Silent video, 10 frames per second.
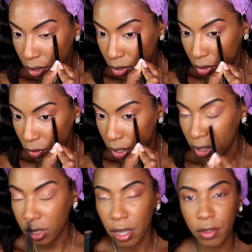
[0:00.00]
So if you
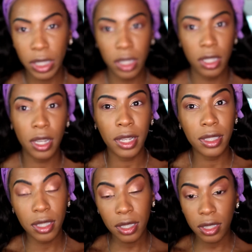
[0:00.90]
guys have like any
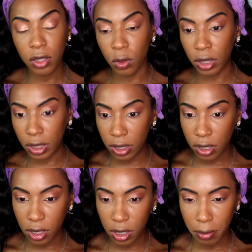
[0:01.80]
ideas on
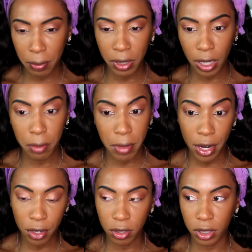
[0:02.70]
lenses, maybe like a
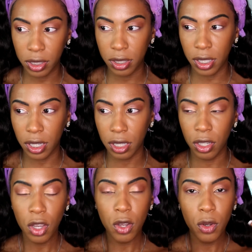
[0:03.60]
macro lens that
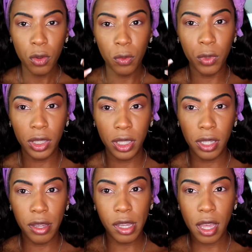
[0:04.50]
can
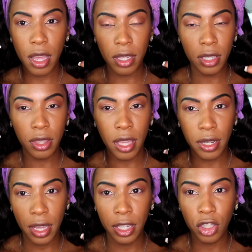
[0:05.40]
really get
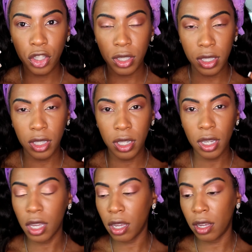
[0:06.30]
that
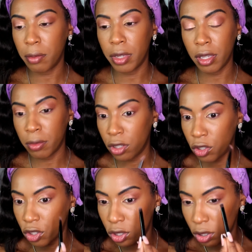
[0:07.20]
HD
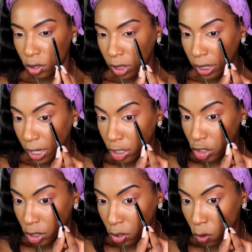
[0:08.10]
image, or like
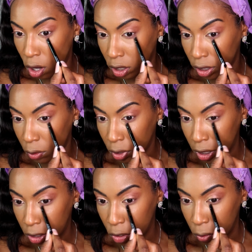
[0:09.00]
HD quality when
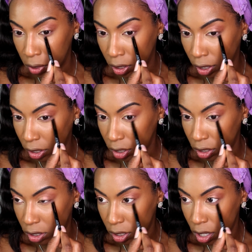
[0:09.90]
I zoom in like
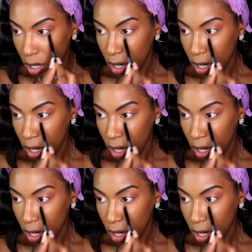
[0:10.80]
this.